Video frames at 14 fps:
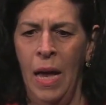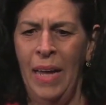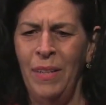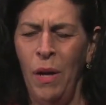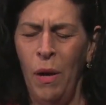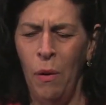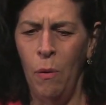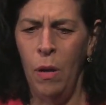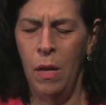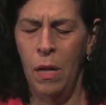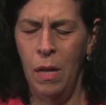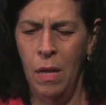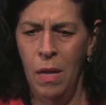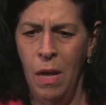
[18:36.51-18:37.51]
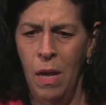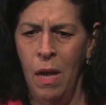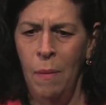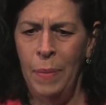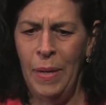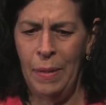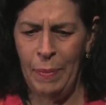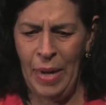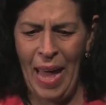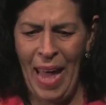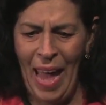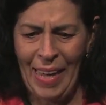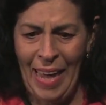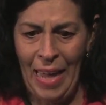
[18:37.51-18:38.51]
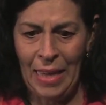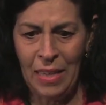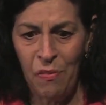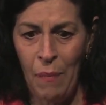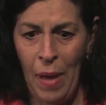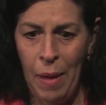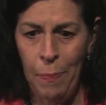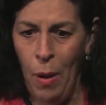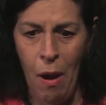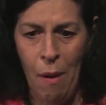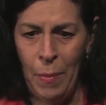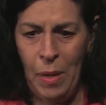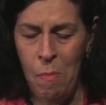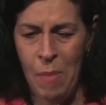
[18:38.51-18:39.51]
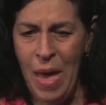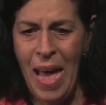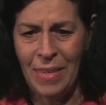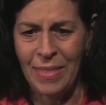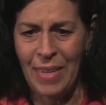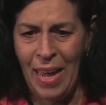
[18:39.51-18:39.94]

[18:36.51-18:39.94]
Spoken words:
I know, but I can't leave my apartment a mess.